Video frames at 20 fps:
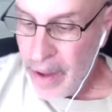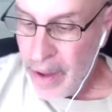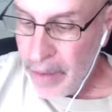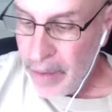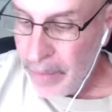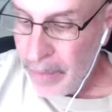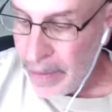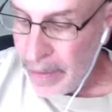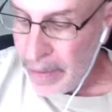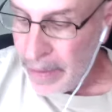
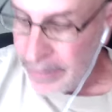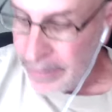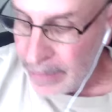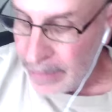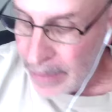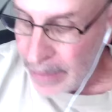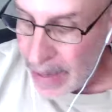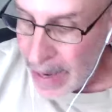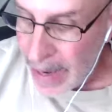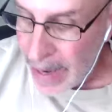But
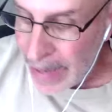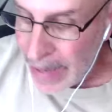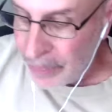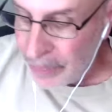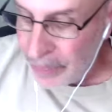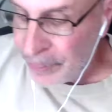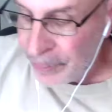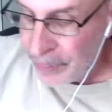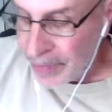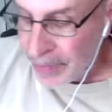
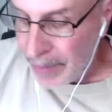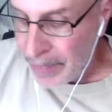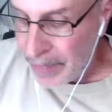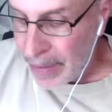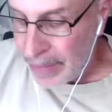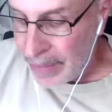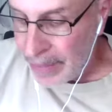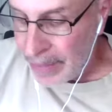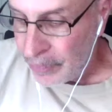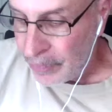I'm
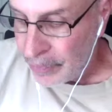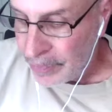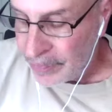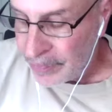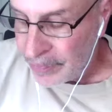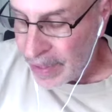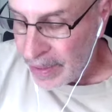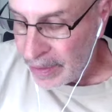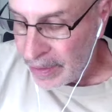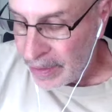not too
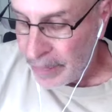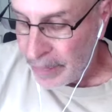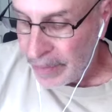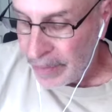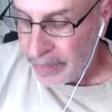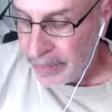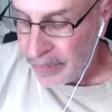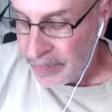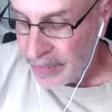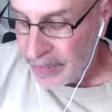excited
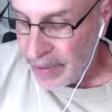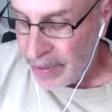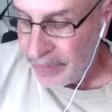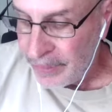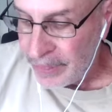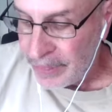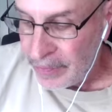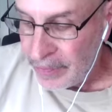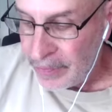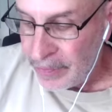about the
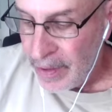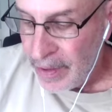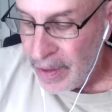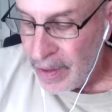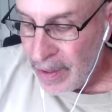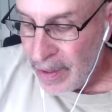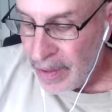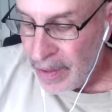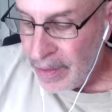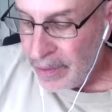safeties.
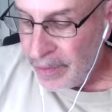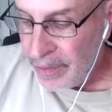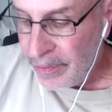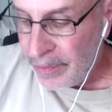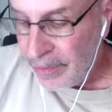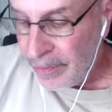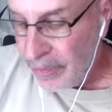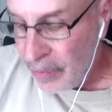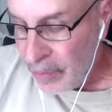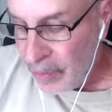
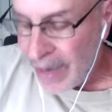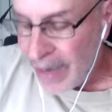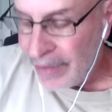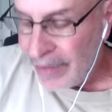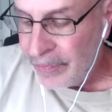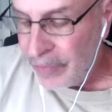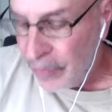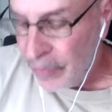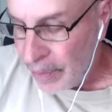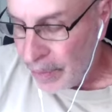The two
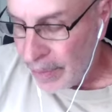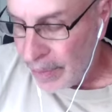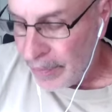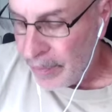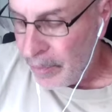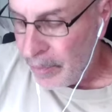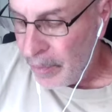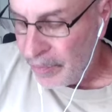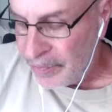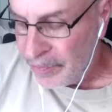guys who are
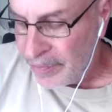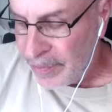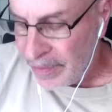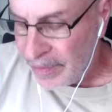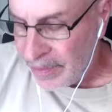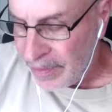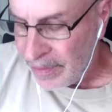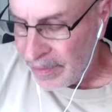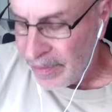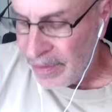the most
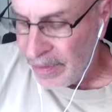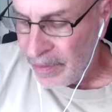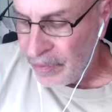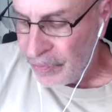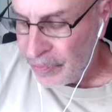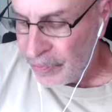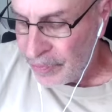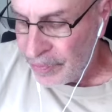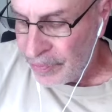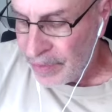
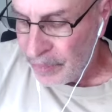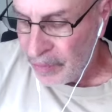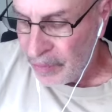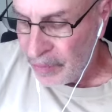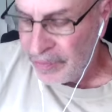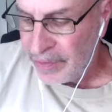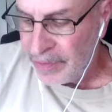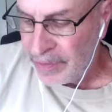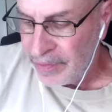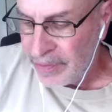interesting,
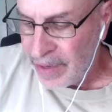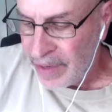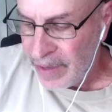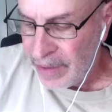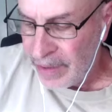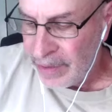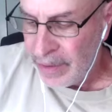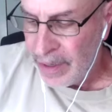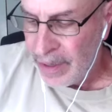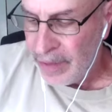most
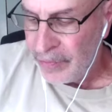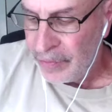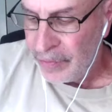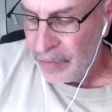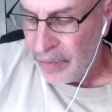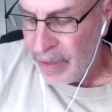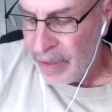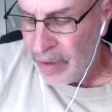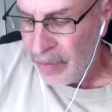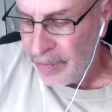exciting guys are
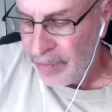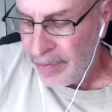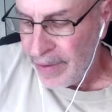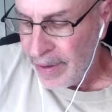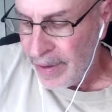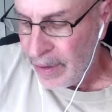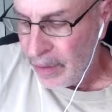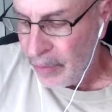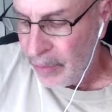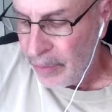Leonard
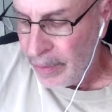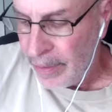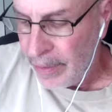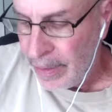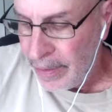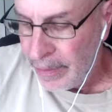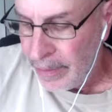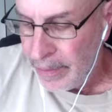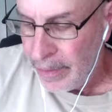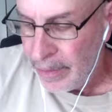Taylor
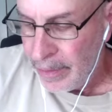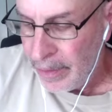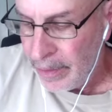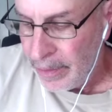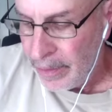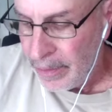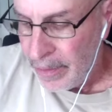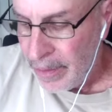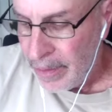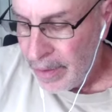
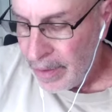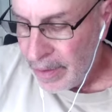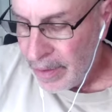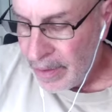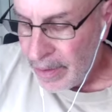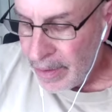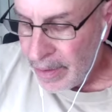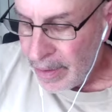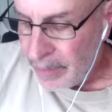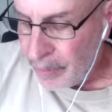
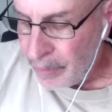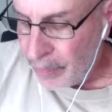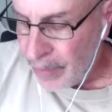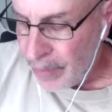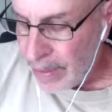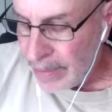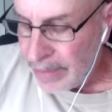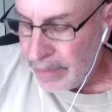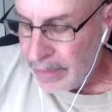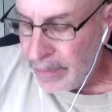and
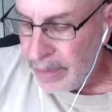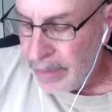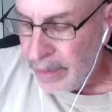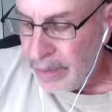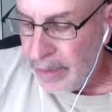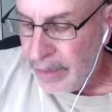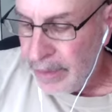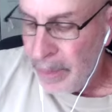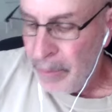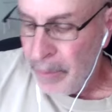Braden
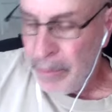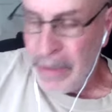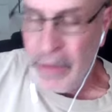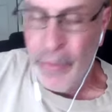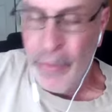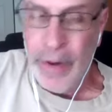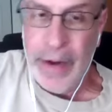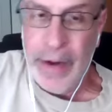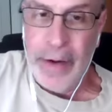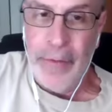
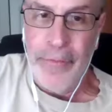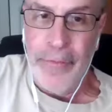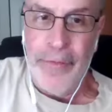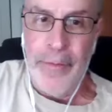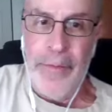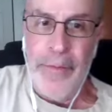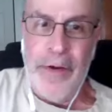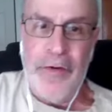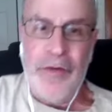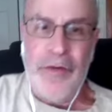McGregor
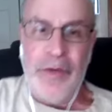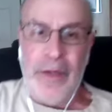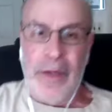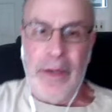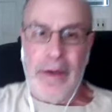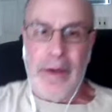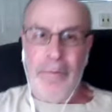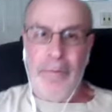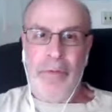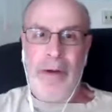from
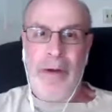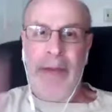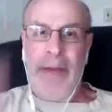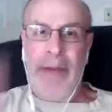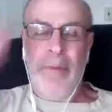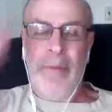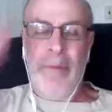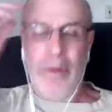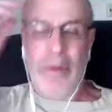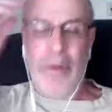Michigan.
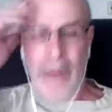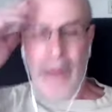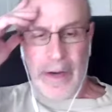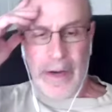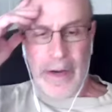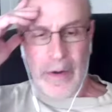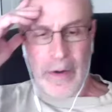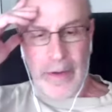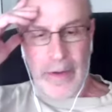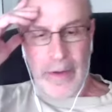Braden
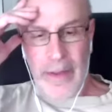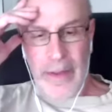McGregor,